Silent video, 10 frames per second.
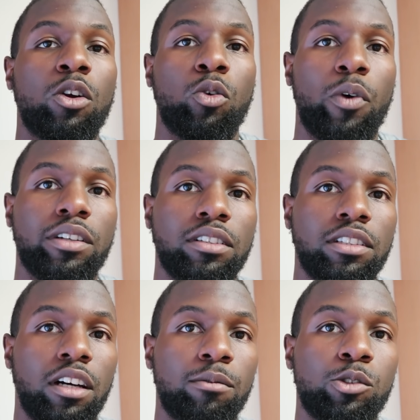
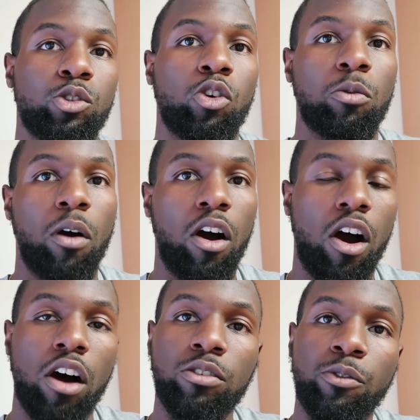readily absorb
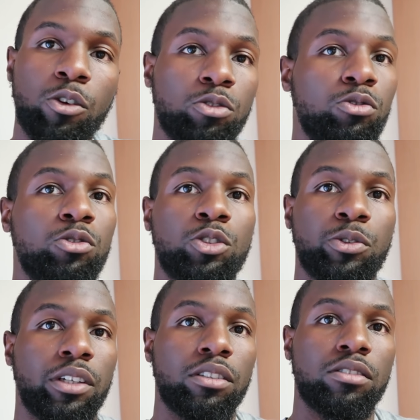all of those
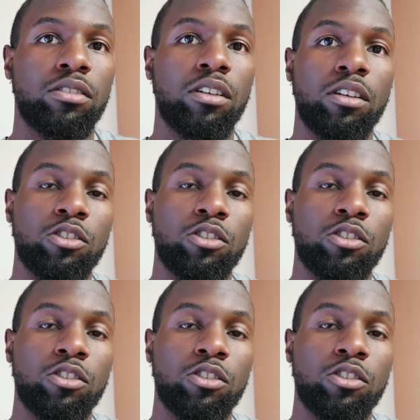nutrients.